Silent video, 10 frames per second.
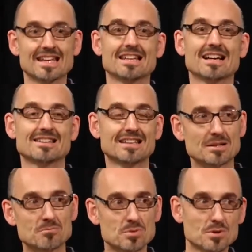I think the
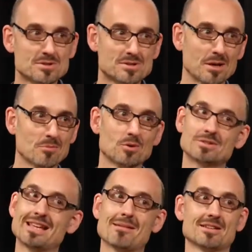book's done more
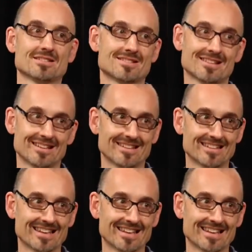damage than anything